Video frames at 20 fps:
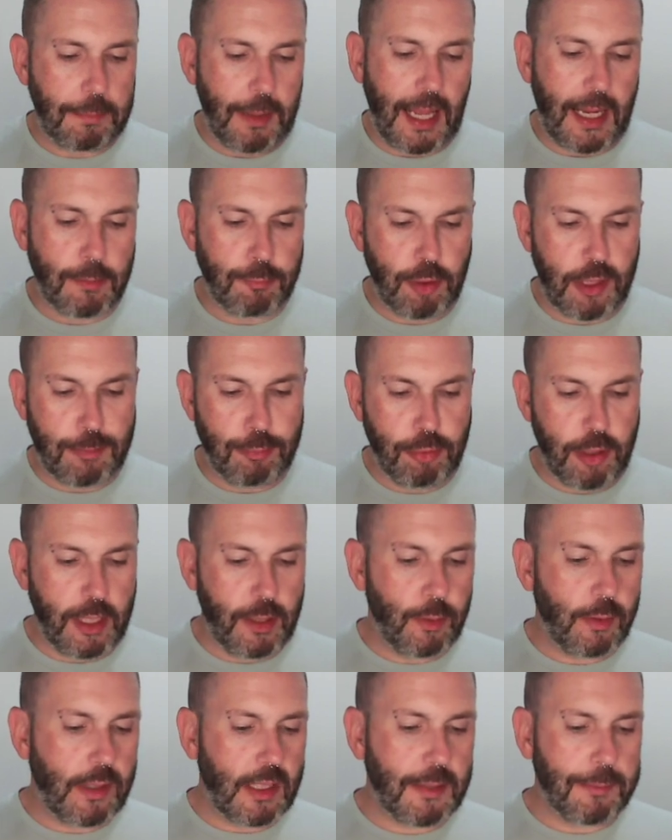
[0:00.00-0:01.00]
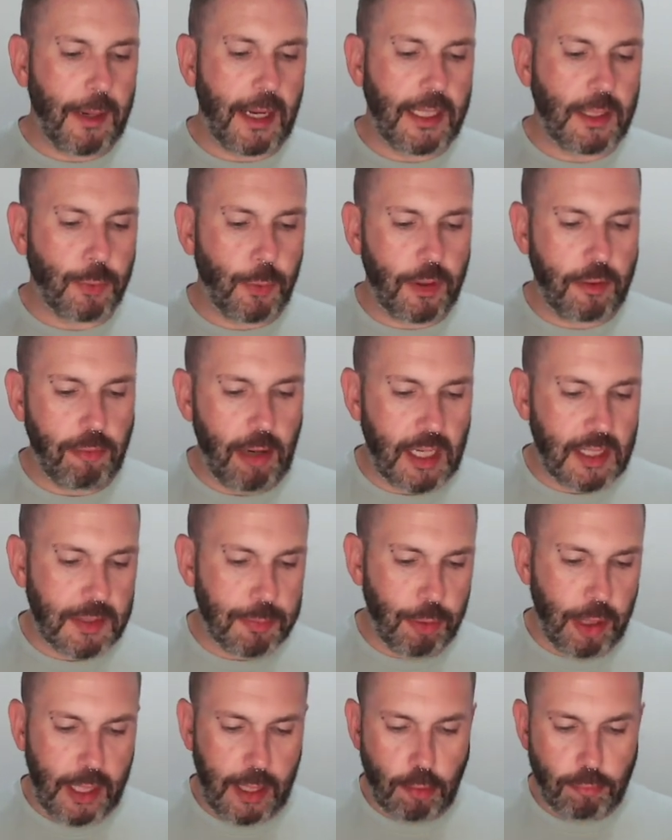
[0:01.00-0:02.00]
blackberry brew spiked with
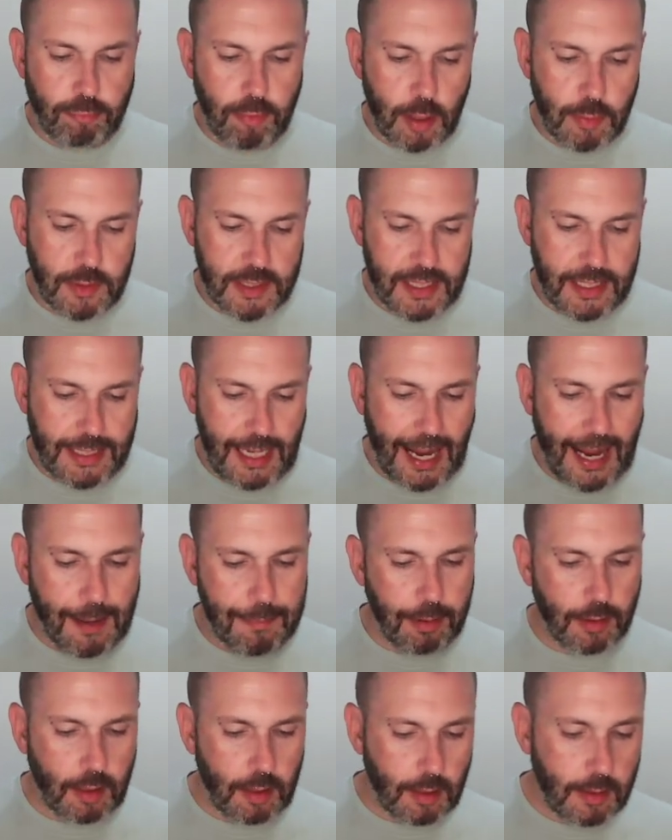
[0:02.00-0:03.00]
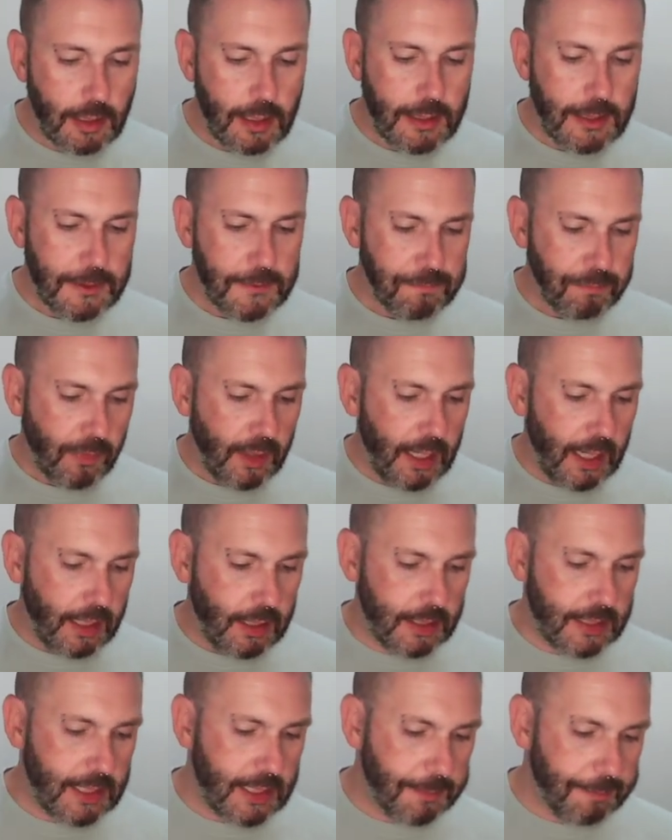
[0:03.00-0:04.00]
raspberry, roasted apple and
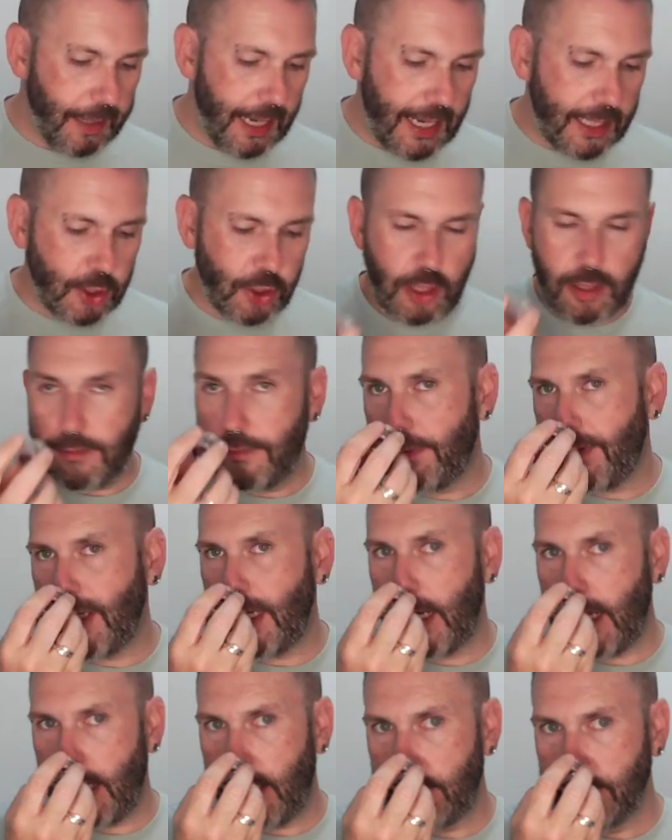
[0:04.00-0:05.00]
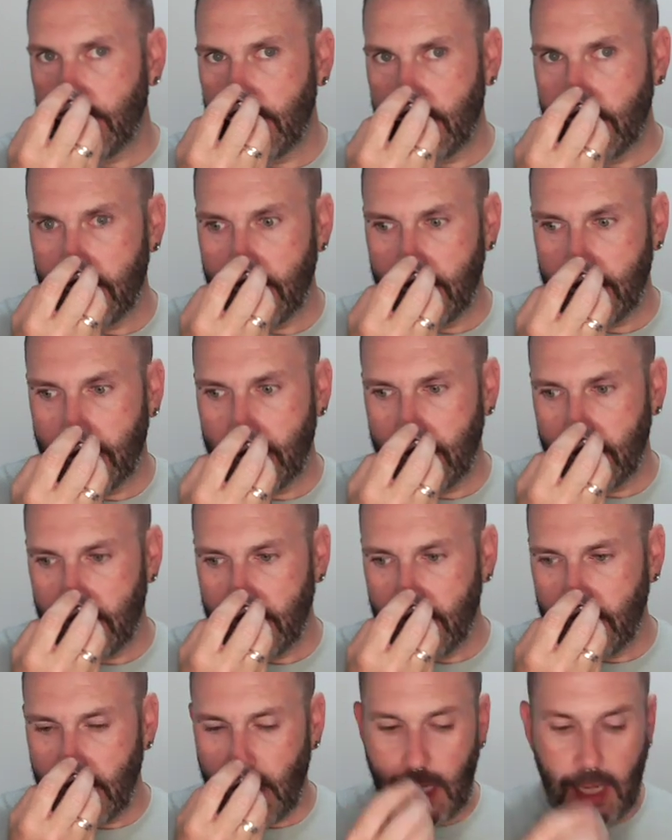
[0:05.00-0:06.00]
a splash of vanilla,
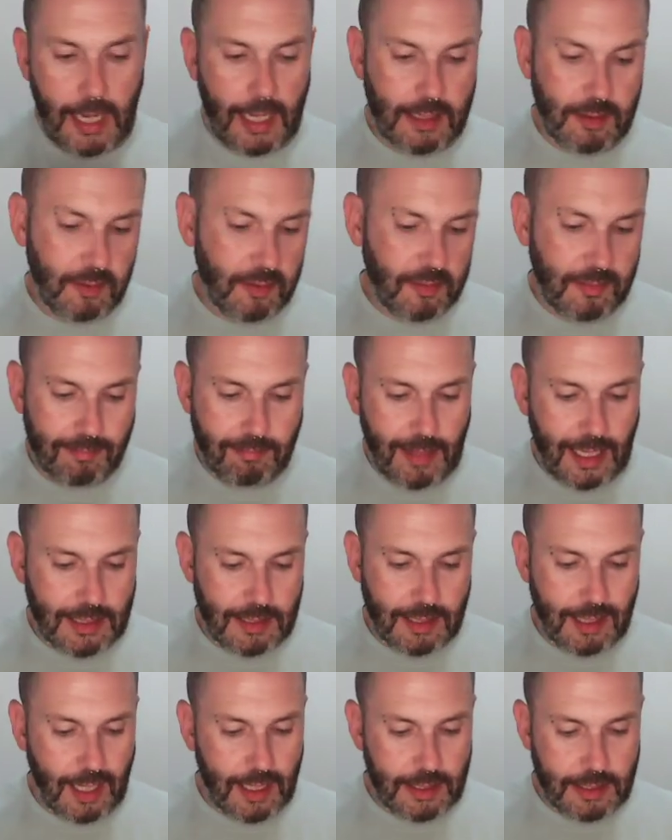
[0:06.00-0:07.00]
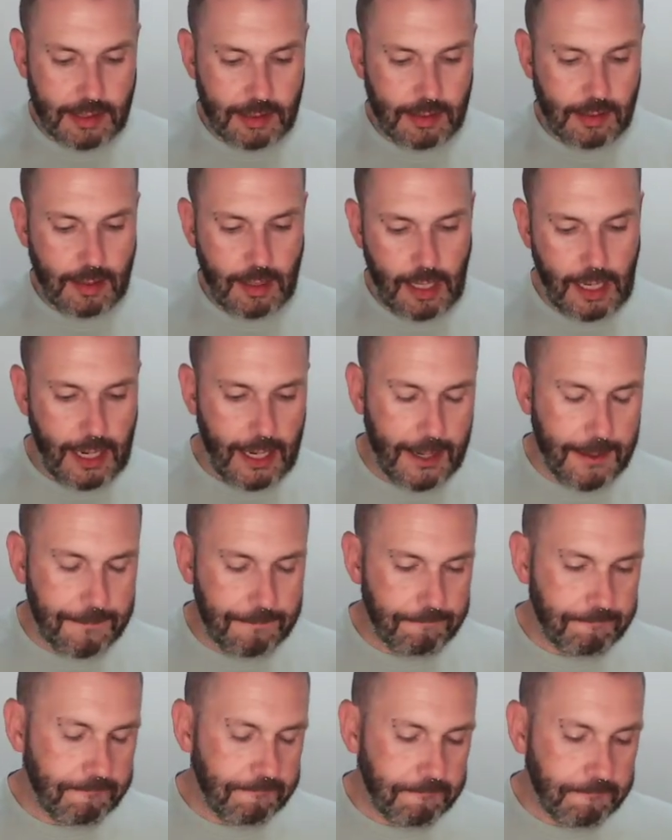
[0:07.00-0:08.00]
and that's nice.
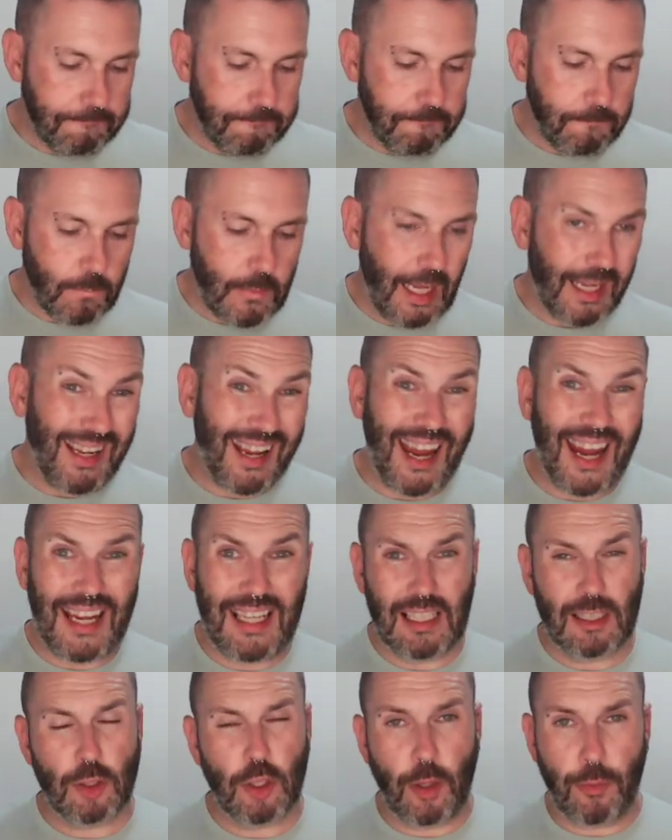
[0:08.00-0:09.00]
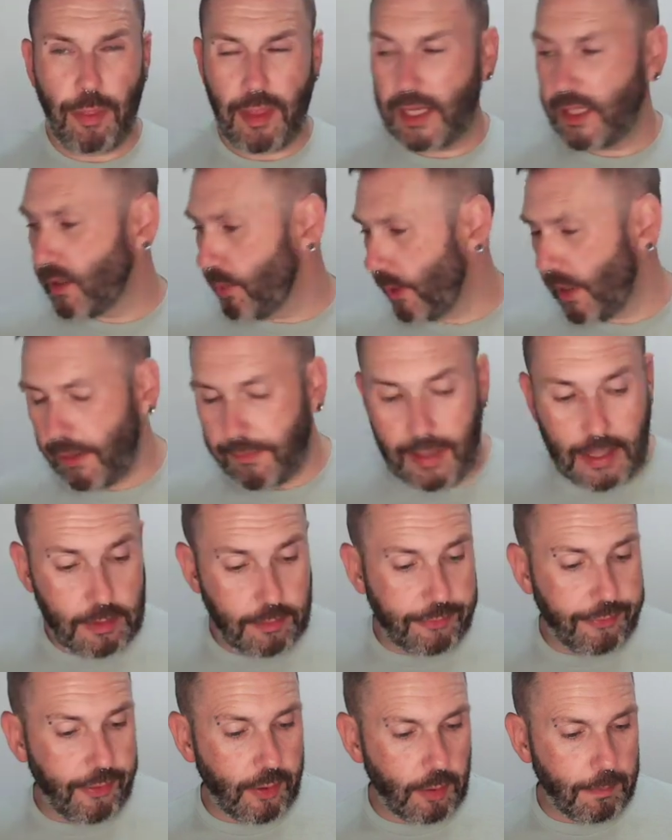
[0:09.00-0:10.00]
Again, don't think it's one I've had a
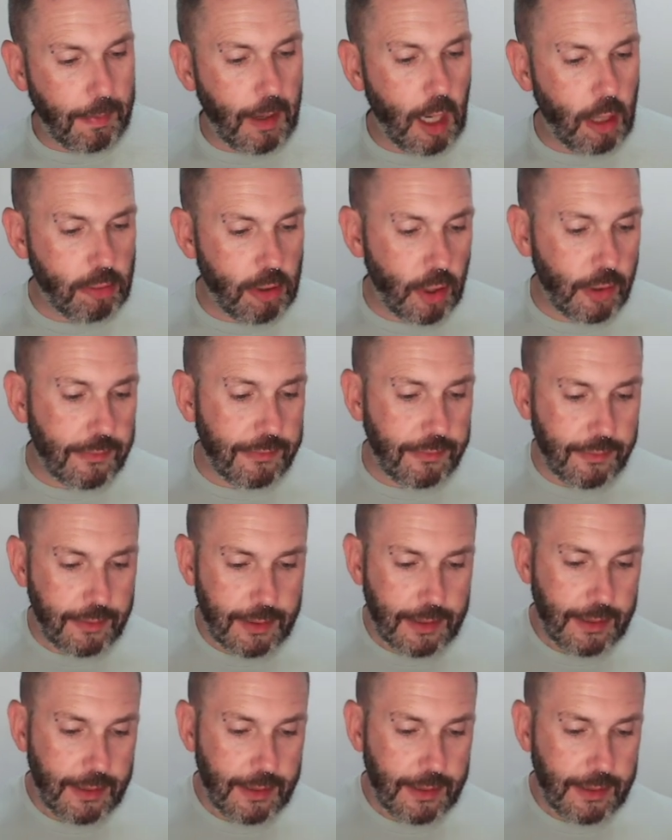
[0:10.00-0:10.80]
full bar of.